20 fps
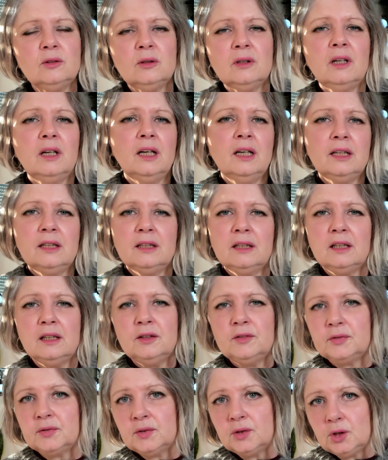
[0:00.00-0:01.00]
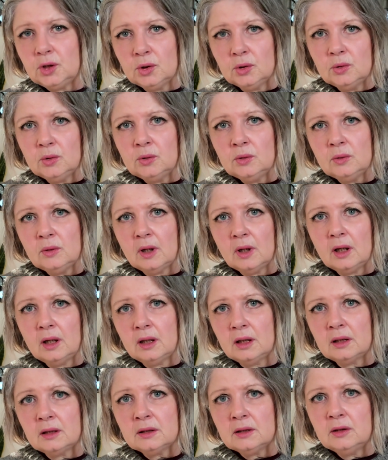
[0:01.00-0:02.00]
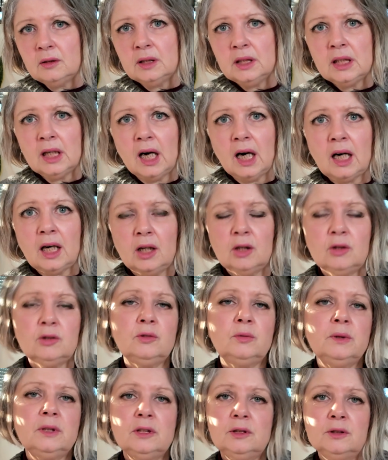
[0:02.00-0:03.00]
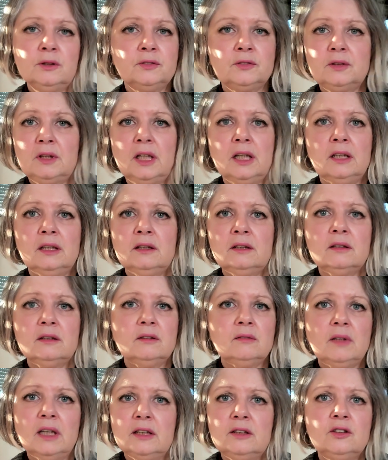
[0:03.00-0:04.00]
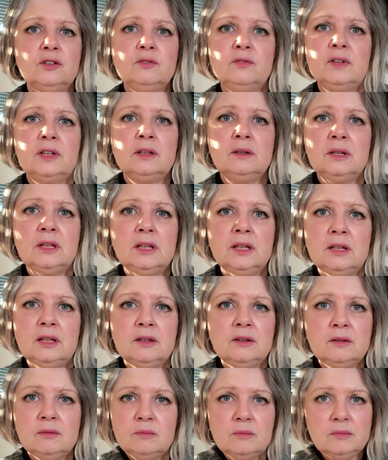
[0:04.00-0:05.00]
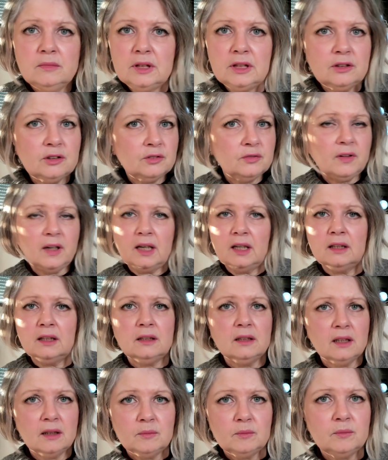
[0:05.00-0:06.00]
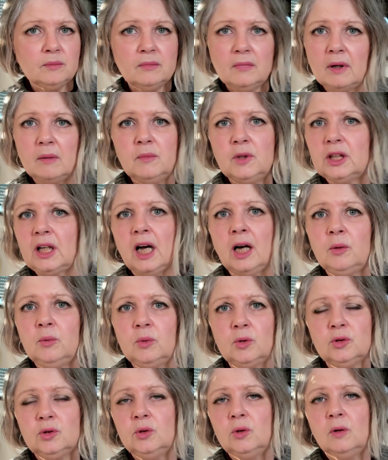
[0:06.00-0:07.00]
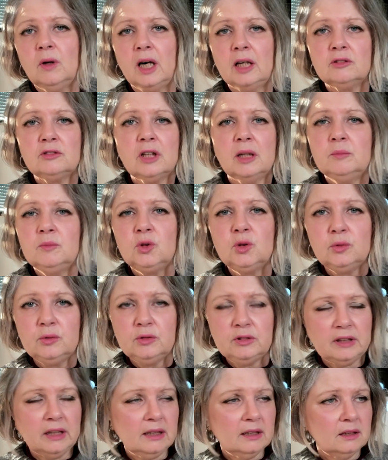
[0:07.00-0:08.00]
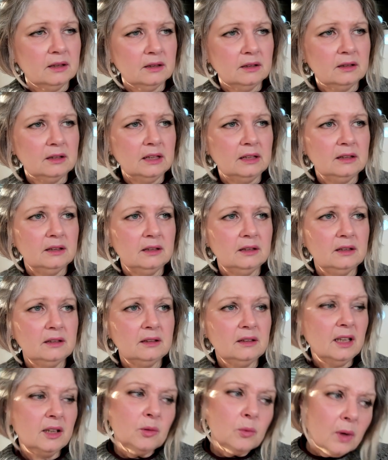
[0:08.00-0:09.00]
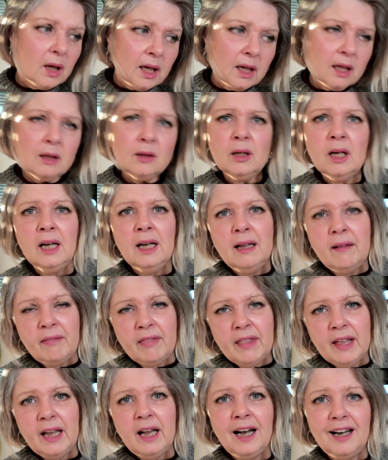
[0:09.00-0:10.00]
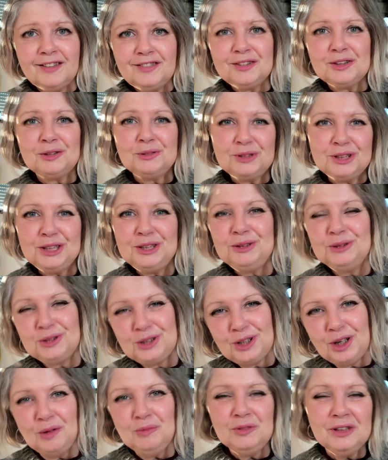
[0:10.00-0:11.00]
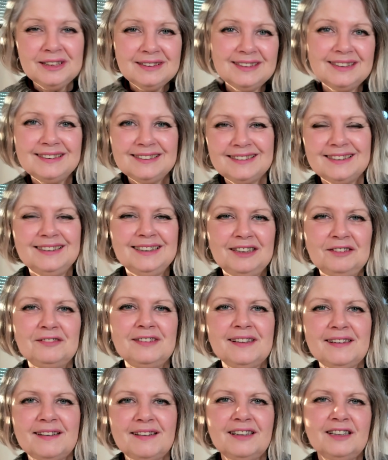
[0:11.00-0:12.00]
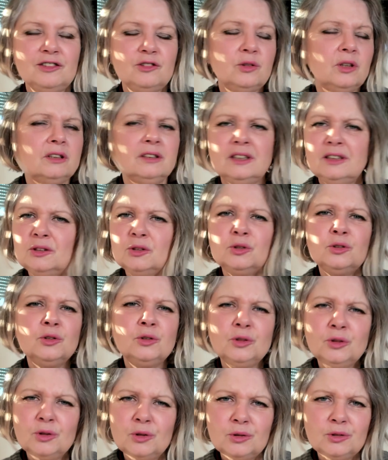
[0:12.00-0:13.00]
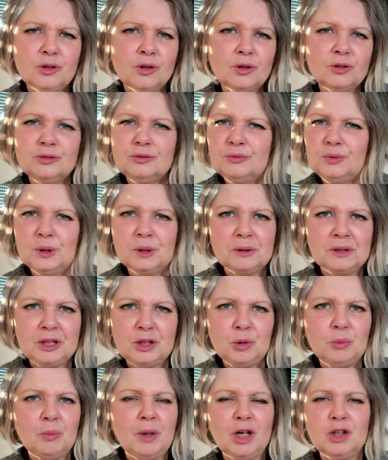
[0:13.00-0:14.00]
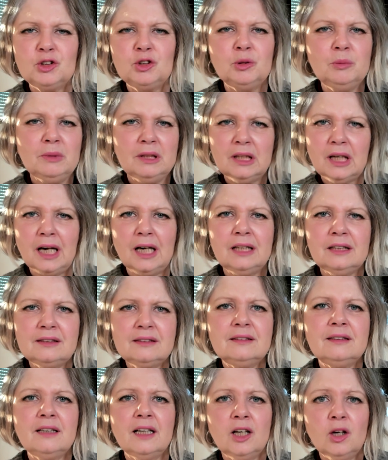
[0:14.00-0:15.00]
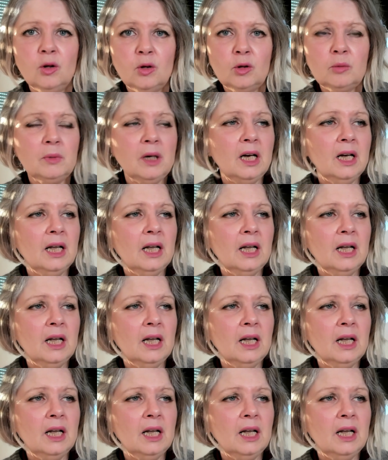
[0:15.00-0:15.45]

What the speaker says: okay, if you are going out with your friends, it's fine, but I won't go out, I'm too tired. And he said, well, they have agreed you come with us and everything. So I said, no, don't worry about me, I'll stay home.